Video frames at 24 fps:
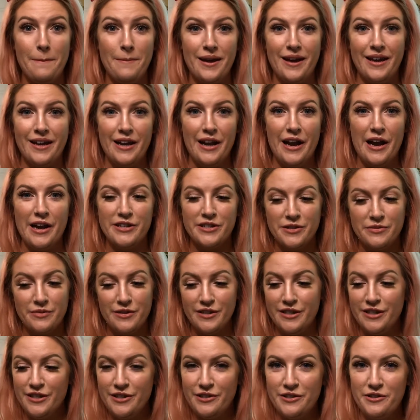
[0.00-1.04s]
but I just
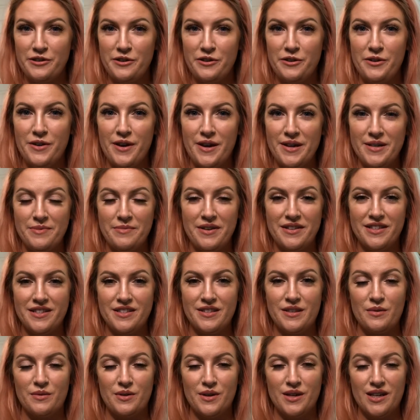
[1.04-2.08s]
wanted to show you guys, make this
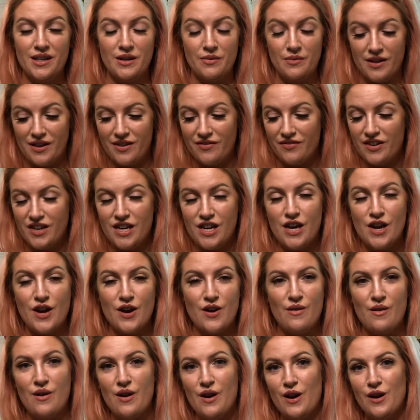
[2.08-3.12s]
a really quick
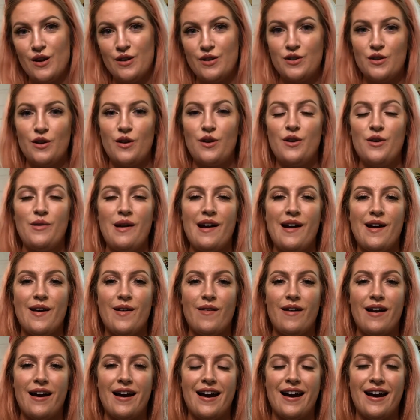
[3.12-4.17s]
video and show you how
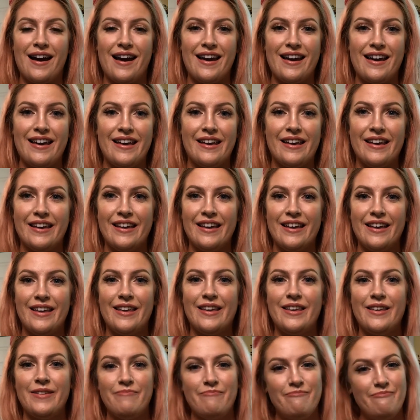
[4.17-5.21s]
I
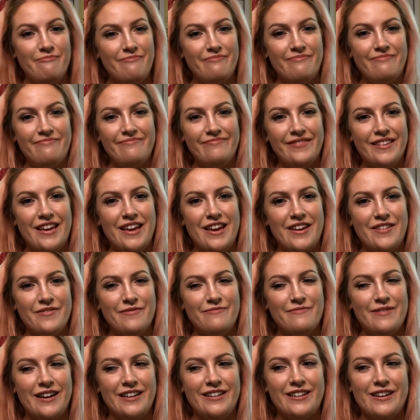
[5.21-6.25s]
give
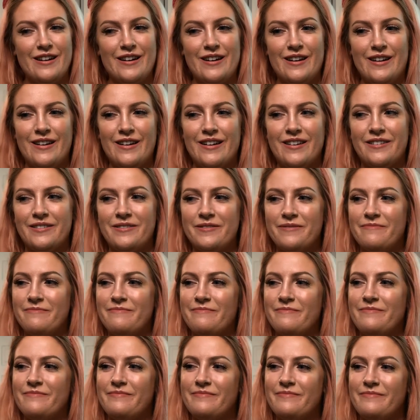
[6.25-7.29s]
my dog
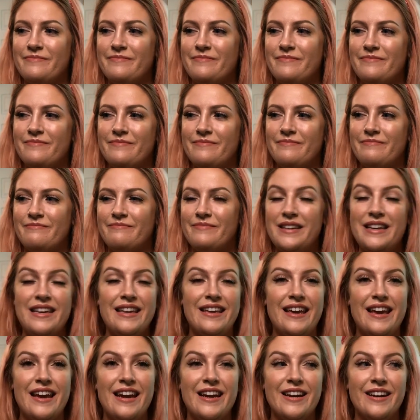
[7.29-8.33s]
pink
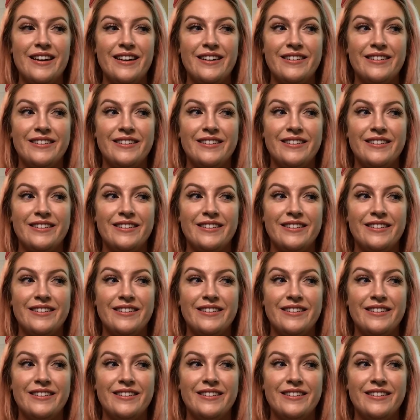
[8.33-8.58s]
hair.